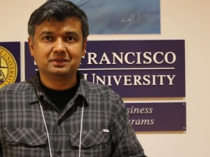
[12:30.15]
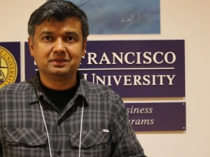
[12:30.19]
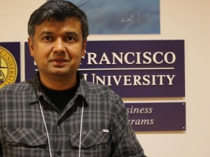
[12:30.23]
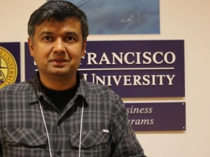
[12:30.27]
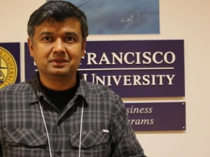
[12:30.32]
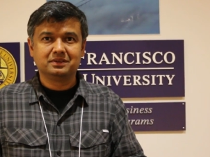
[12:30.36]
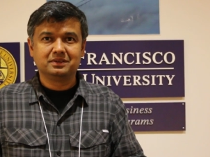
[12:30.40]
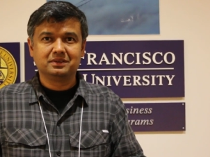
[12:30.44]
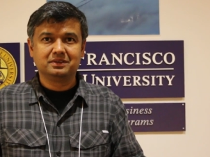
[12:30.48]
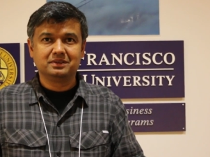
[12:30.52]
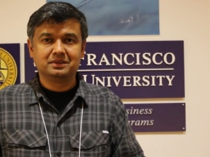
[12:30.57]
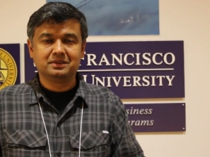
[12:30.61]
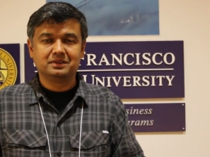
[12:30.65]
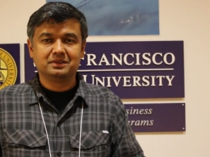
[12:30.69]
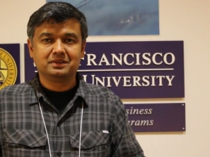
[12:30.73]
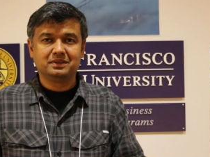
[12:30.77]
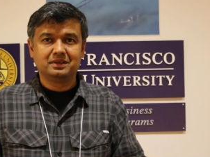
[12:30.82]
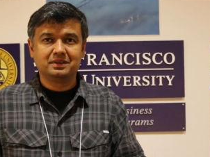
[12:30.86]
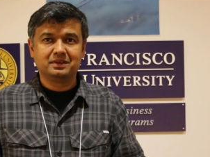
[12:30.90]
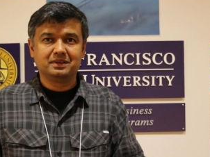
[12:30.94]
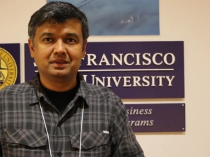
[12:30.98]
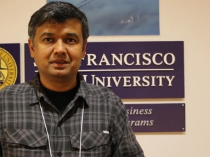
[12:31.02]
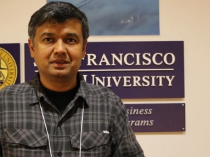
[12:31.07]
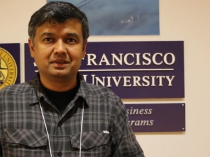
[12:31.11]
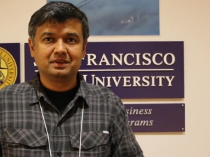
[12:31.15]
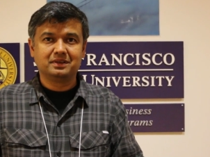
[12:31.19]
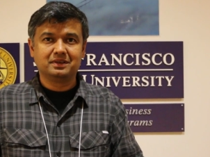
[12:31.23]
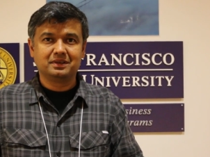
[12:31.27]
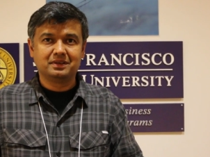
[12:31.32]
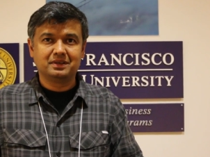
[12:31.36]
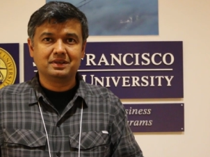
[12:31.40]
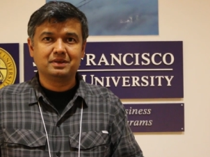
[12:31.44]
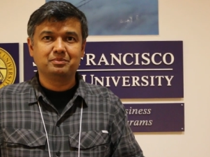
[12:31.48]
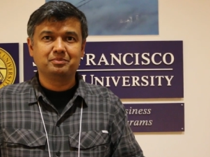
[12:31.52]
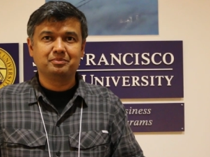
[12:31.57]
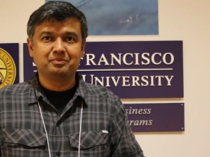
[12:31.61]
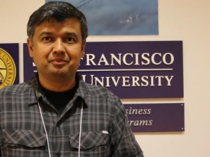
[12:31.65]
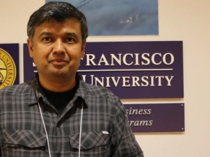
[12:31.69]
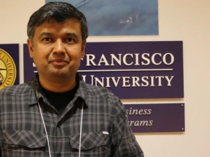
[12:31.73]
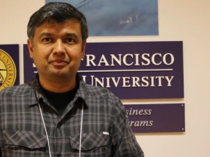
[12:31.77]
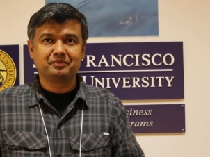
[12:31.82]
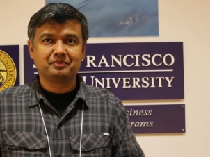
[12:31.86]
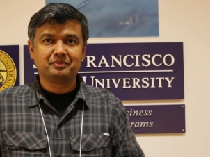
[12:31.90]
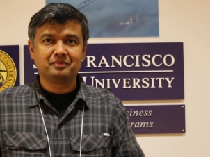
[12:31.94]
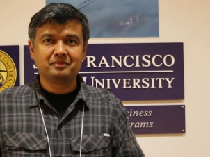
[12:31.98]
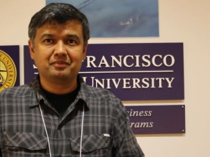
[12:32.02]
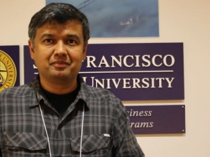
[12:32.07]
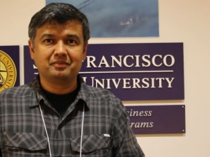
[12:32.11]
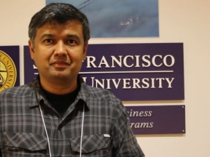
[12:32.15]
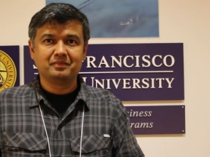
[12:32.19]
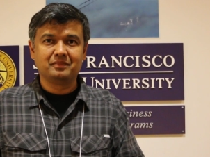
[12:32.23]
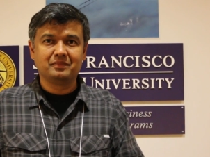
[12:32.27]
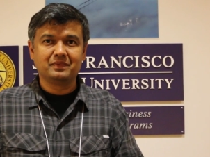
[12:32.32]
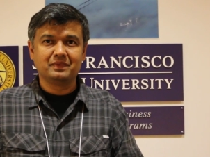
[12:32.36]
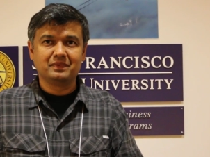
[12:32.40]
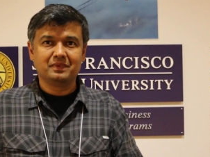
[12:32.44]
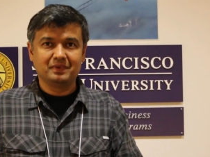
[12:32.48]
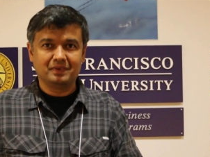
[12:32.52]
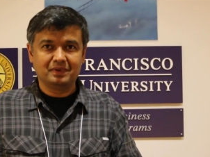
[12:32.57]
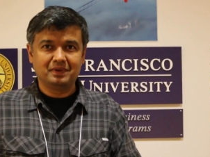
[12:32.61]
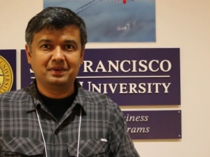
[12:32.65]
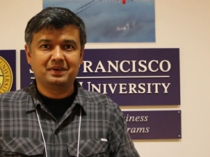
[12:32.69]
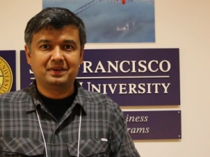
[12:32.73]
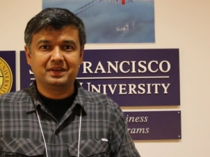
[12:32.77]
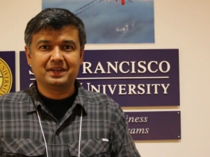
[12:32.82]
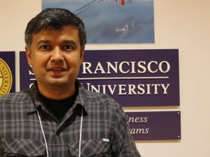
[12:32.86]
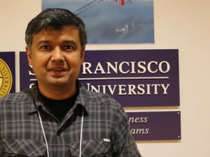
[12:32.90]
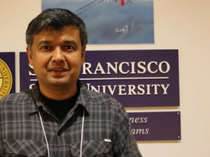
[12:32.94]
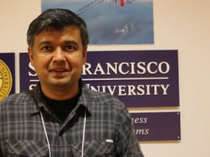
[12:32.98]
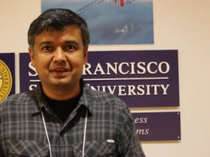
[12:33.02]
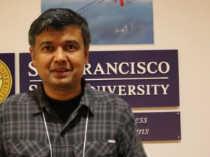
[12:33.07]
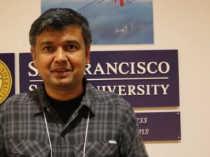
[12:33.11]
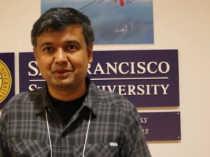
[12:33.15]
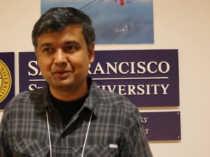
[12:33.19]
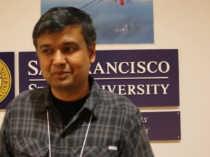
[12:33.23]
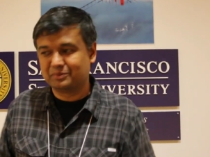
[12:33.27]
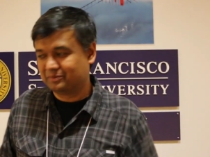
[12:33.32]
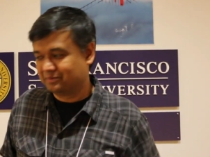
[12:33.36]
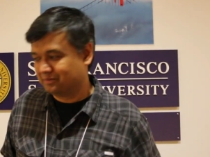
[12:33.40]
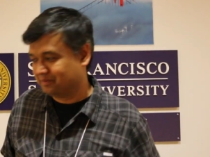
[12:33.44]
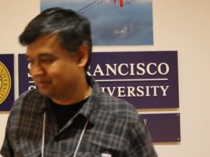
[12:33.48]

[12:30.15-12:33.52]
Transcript: Cool, cool. Yep. Thanks. All right, thank you.